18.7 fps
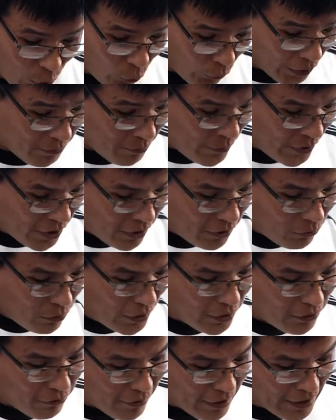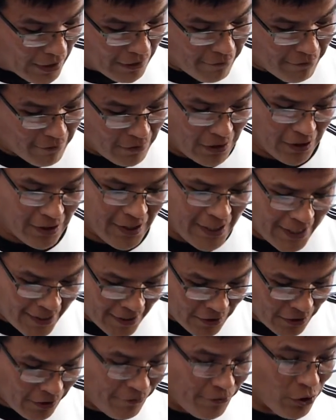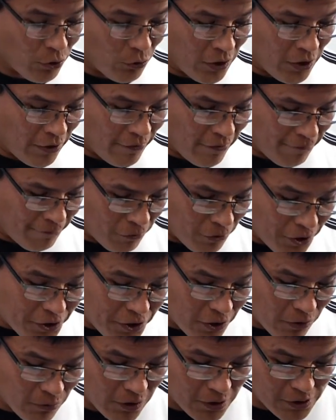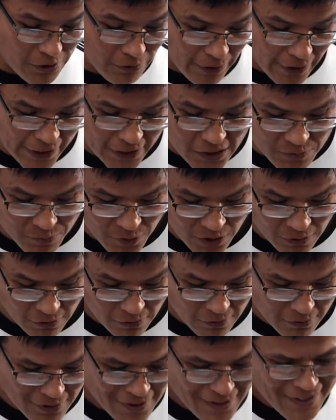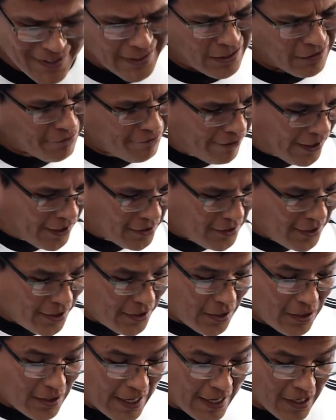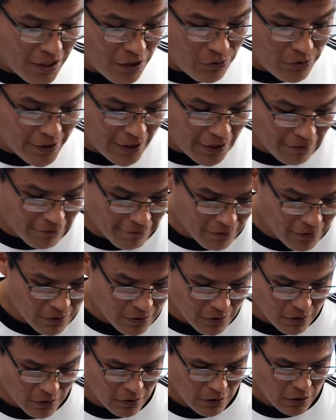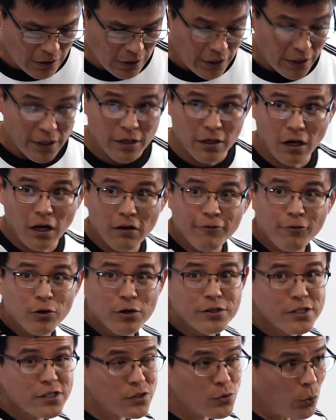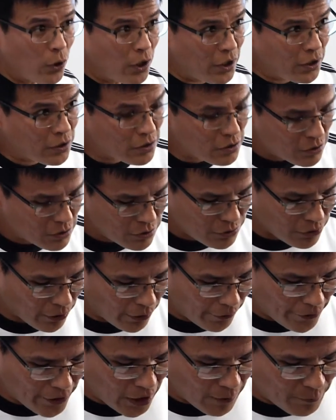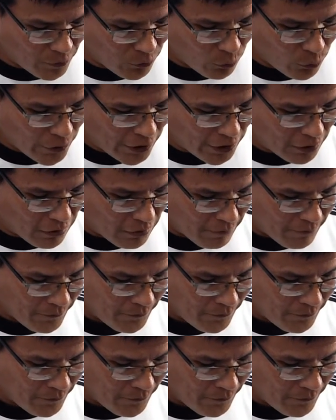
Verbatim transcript: When mail will arrive, again, if you're one of the fortunate ones who gets mail. And finally, the day you leave. It all forces one to hurry up and wait.